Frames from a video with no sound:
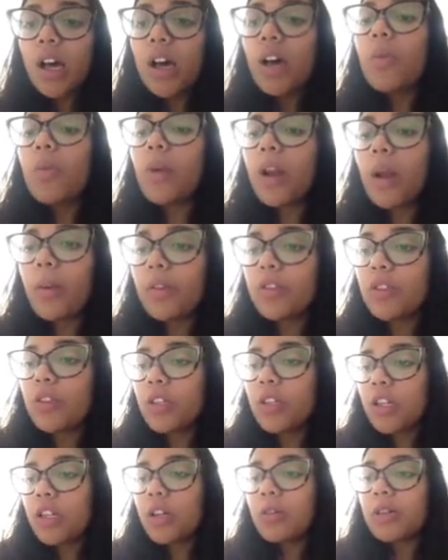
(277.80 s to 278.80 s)
What I want
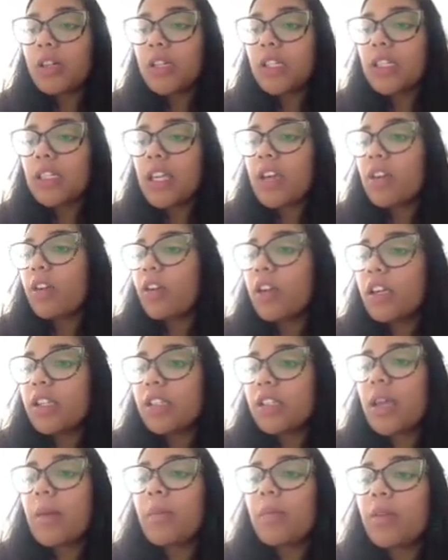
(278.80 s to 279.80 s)
you to notice here
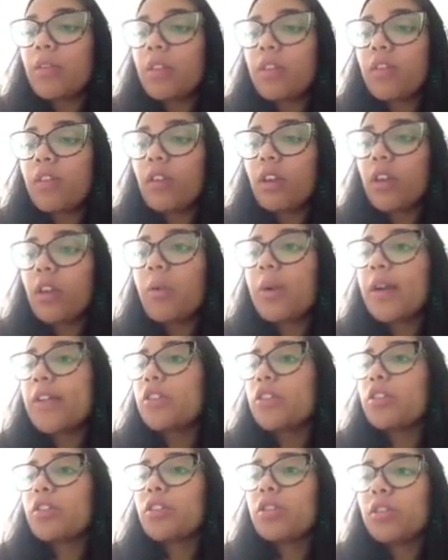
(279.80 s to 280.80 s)
is that both of your
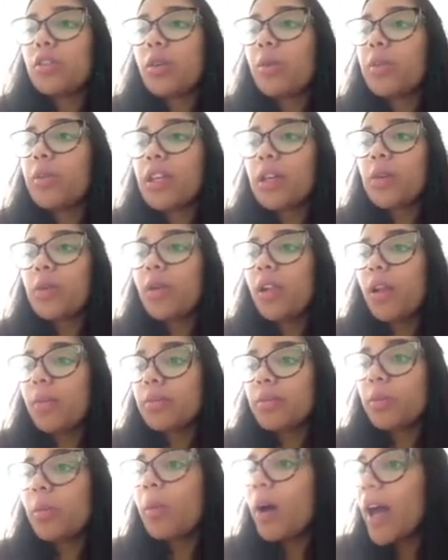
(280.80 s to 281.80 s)
equations don't equal
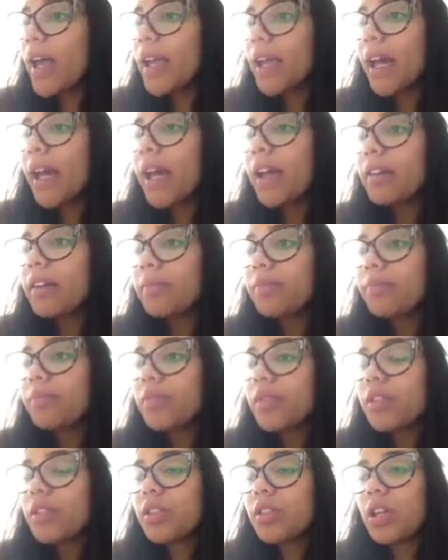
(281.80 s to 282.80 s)
up to y yet.
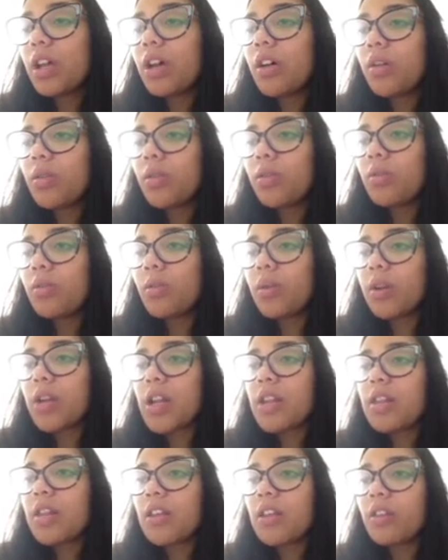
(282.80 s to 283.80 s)
So what
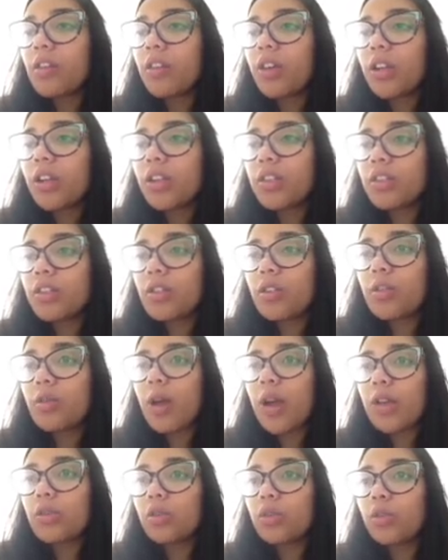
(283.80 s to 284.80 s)
do you think you're going to do
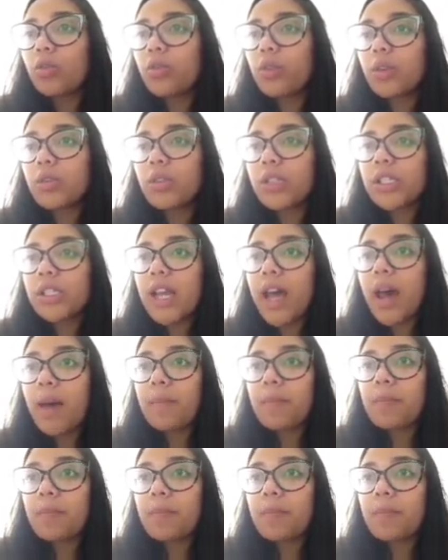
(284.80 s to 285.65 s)
as your first step?